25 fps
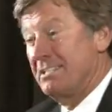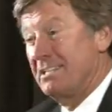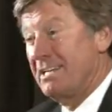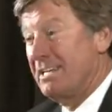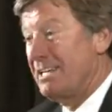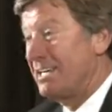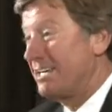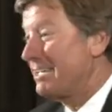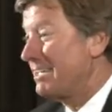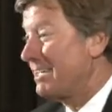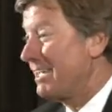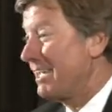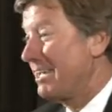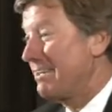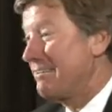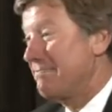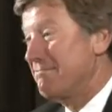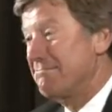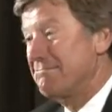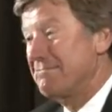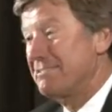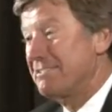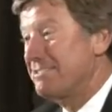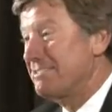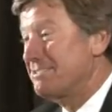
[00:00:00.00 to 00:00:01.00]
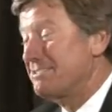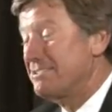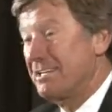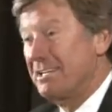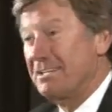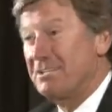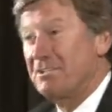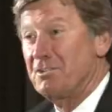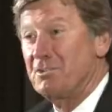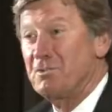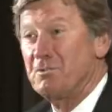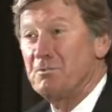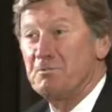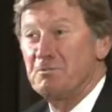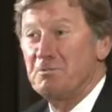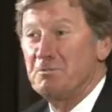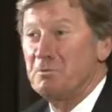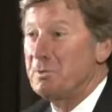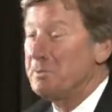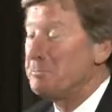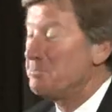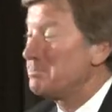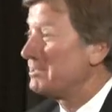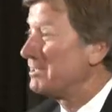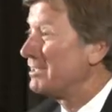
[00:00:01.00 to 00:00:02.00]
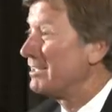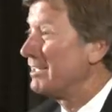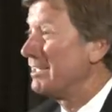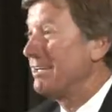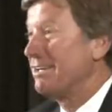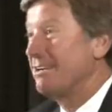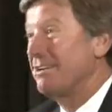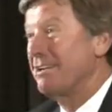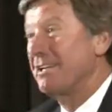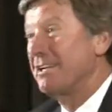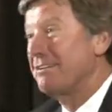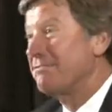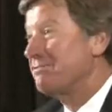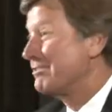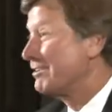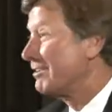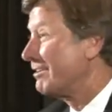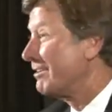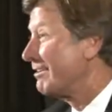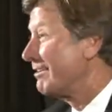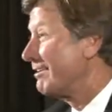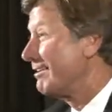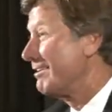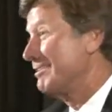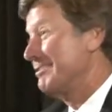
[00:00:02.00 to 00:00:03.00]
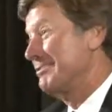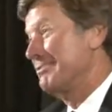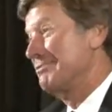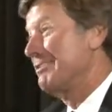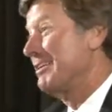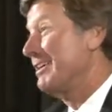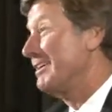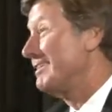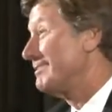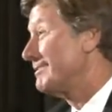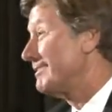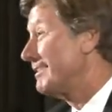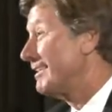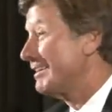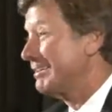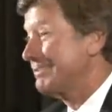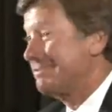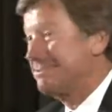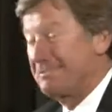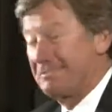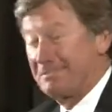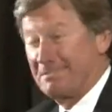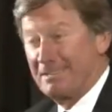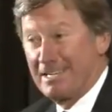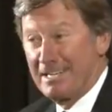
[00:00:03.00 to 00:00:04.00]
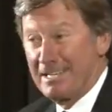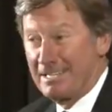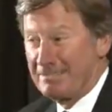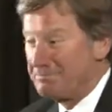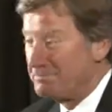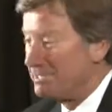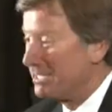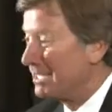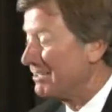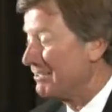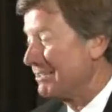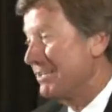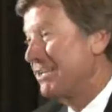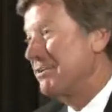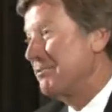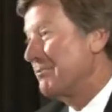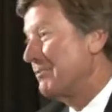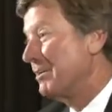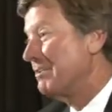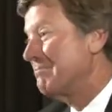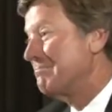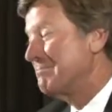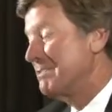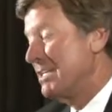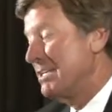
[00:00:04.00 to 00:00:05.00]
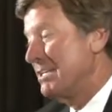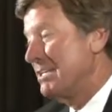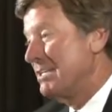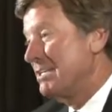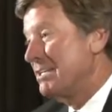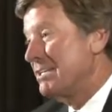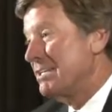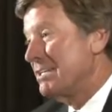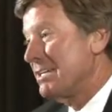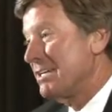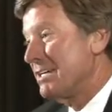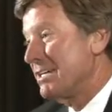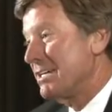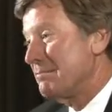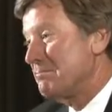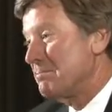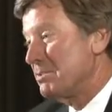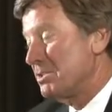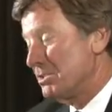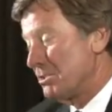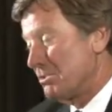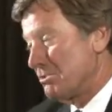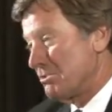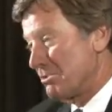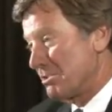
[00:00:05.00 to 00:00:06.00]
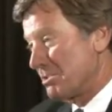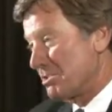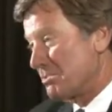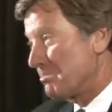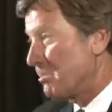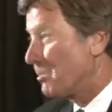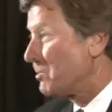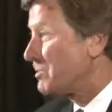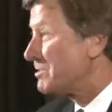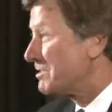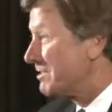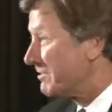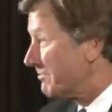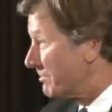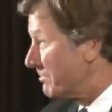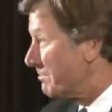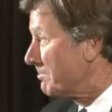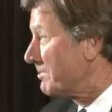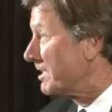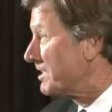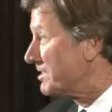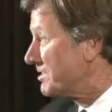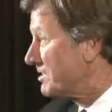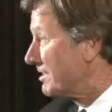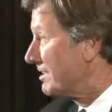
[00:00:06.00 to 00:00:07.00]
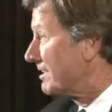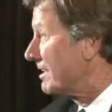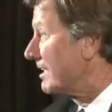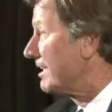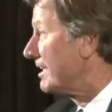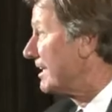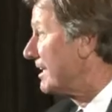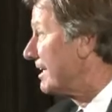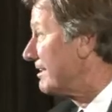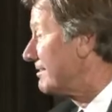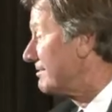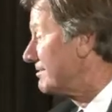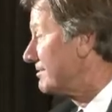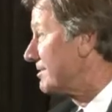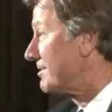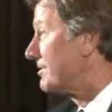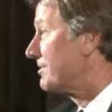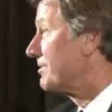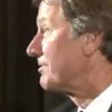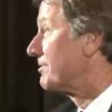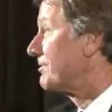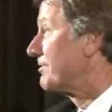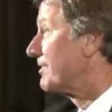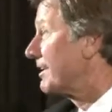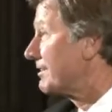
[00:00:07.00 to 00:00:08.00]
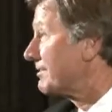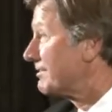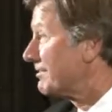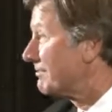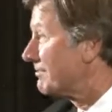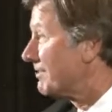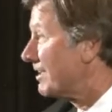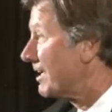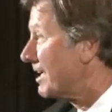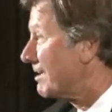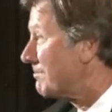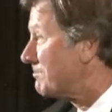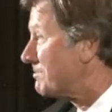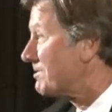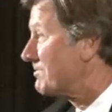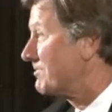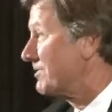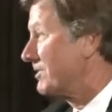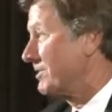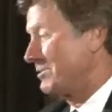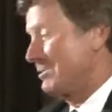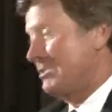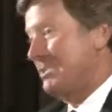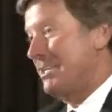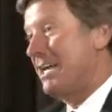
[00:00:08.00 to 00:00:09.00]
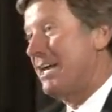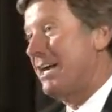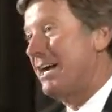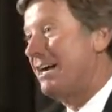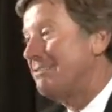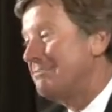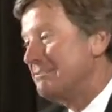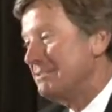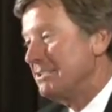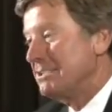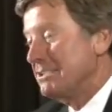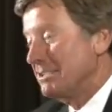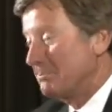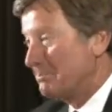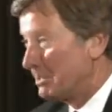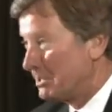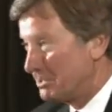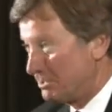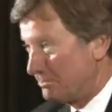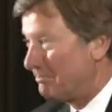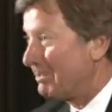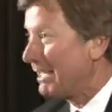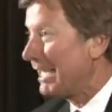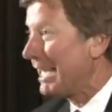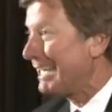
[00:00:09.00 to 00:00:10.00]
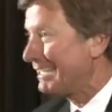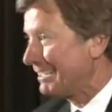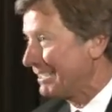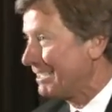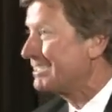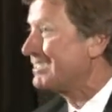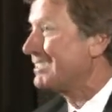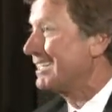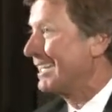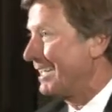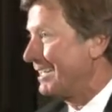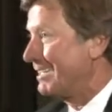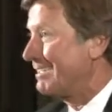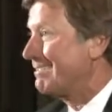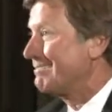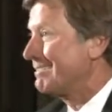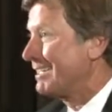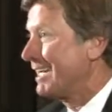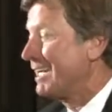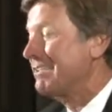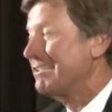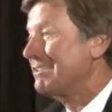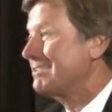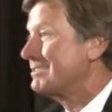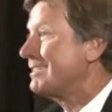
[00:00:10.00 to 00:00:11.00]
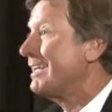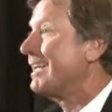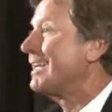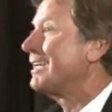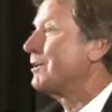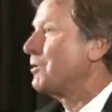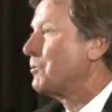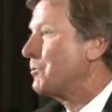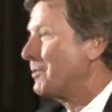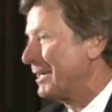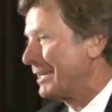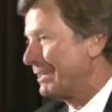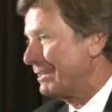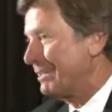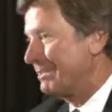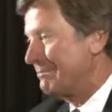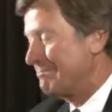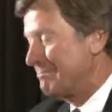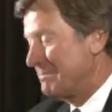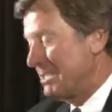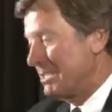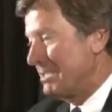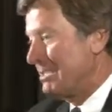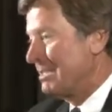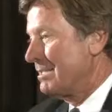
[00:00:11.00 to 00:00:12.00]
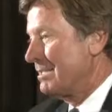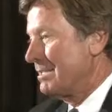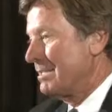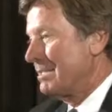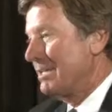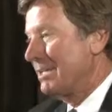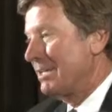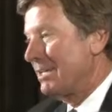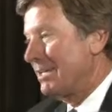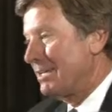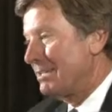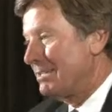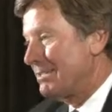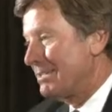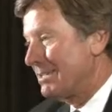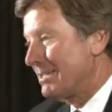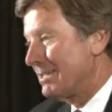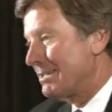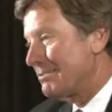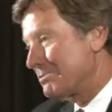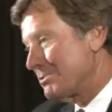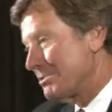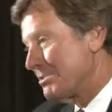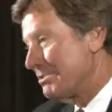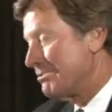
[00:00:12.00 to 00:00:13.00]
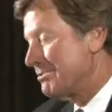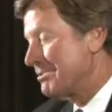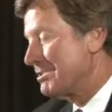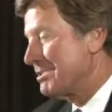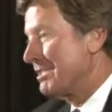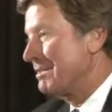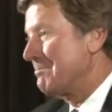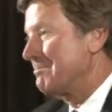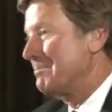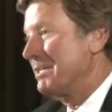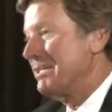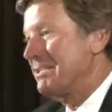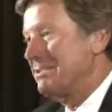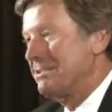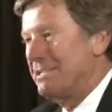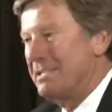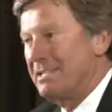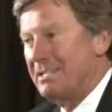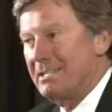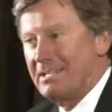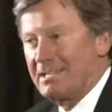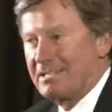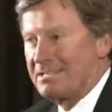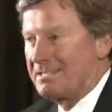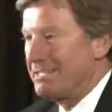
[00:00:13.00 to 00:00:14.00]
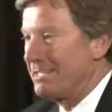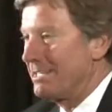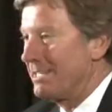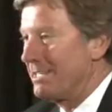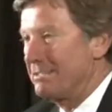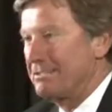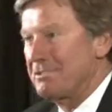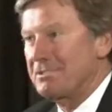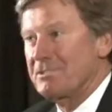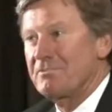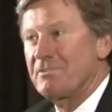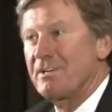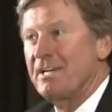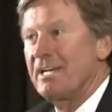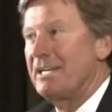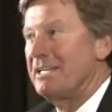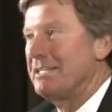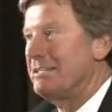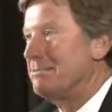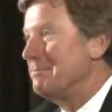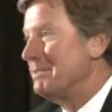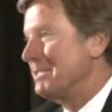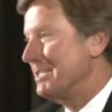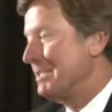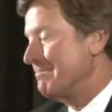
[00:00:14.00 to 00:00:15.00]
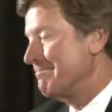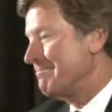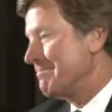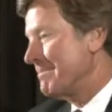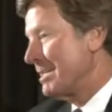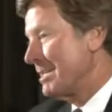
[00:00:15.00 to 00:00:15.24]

I can't tell you who we put in at left guard or right tackle or linebacker, anywhere. Uh, but usually a sports information guy or your director of ops fills it out. But, but I looked at it. I looked at it quickly. And uh, I was doing something that day, and I said, that looks fine to me.